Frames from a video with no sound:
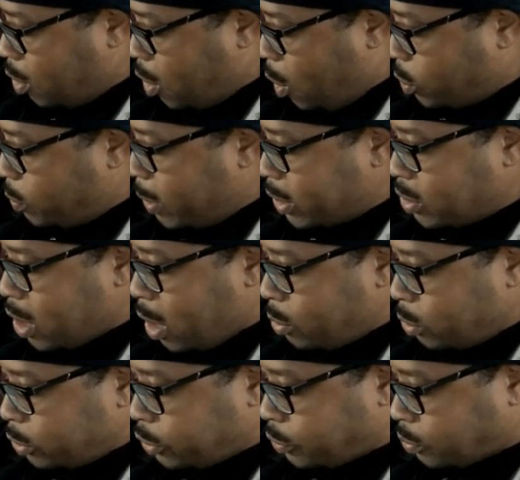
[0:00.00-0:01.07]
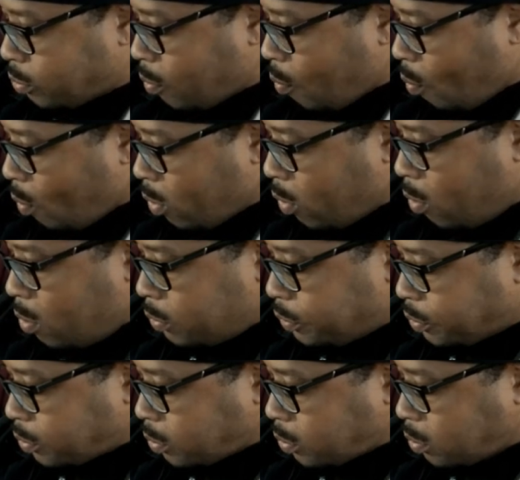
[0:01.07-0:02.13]
go to McDonald's.
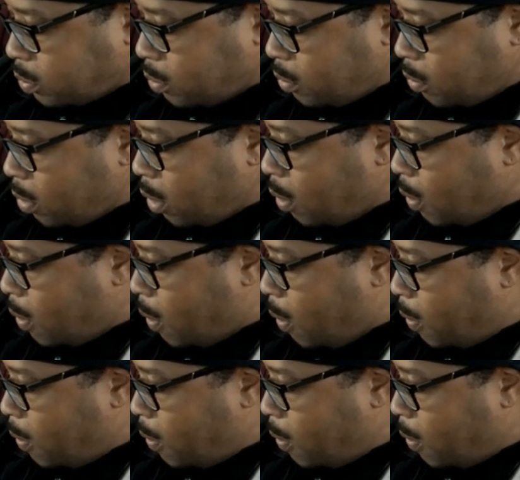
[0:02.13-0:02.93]
Yeah.